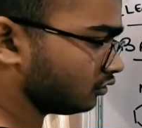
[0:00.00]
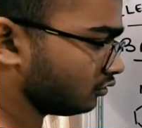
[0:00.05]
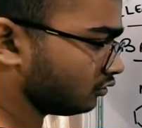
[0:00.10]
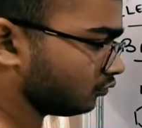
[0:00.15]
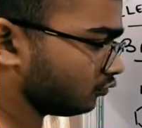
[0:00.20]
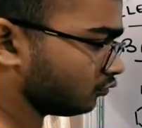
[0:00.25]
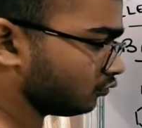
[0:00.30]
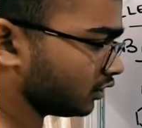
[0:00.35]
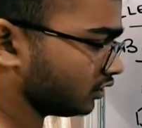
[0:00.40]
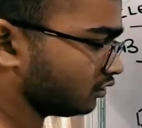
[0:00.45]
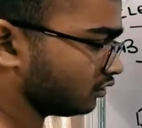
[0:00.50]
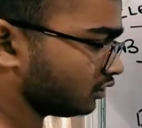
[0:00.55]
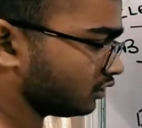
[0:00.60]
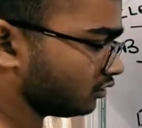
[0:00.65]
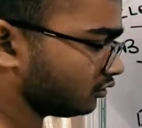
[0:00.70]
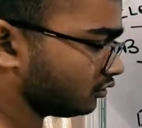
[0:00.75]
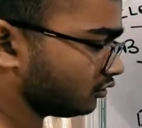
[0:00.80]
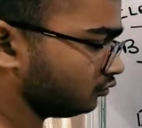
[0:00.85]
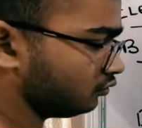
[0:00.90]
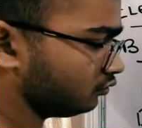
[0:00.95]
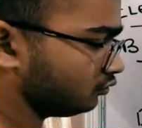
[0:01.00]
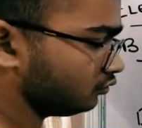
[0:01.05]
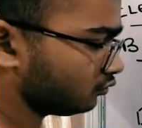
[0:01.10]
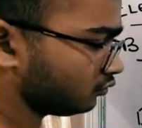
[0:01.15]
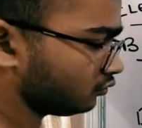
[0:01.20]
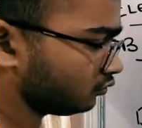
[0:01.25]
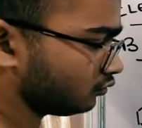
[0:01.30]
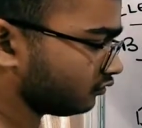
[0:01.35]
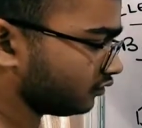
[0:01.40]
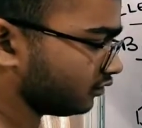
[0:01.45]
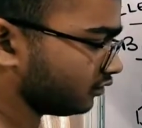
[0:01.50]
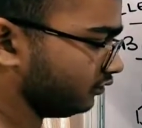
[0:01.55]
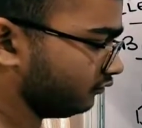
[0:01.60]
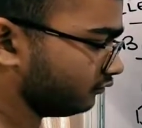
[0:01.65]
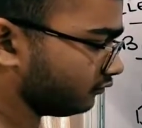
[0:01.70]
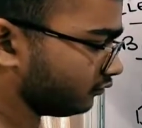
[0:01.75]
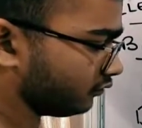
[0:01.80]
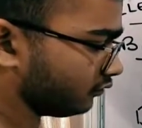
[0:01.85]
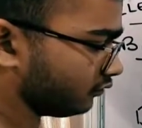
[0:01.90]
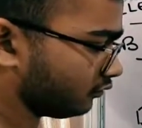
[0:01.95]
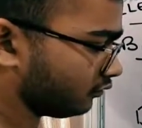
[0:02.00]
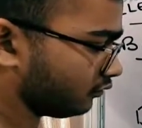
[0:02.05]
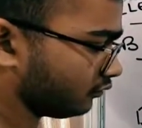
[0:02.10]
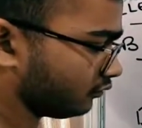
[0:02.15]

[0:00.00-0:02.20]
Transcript: 1, 2, 3, 4.